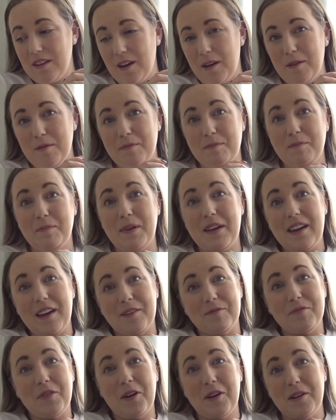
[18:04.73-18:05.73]
But
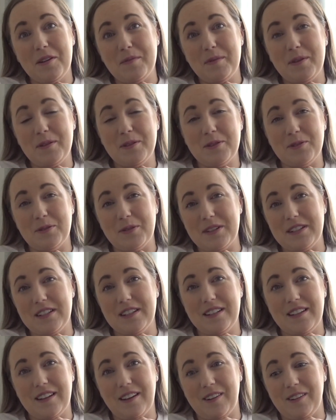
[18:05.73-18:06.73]
yeah, I hope you enjoyed
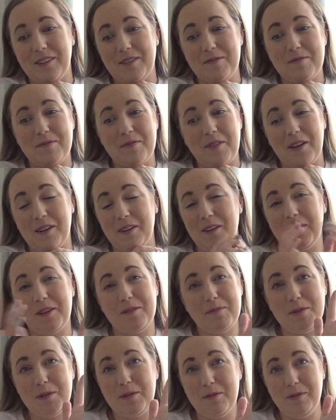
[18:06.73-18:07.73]
it, and I
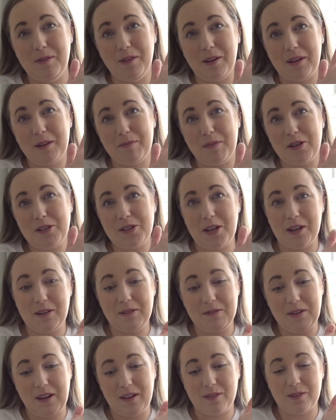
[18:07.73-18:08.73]
hope you like my
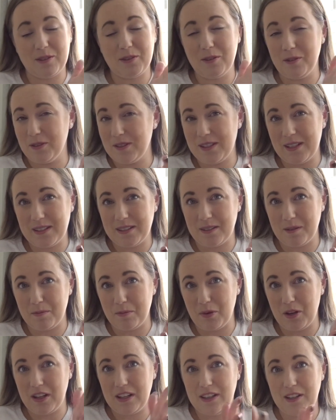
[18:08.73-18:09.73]
channel and the content I'm
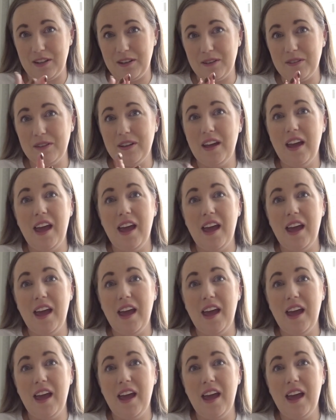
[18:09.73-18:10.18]
bringing you,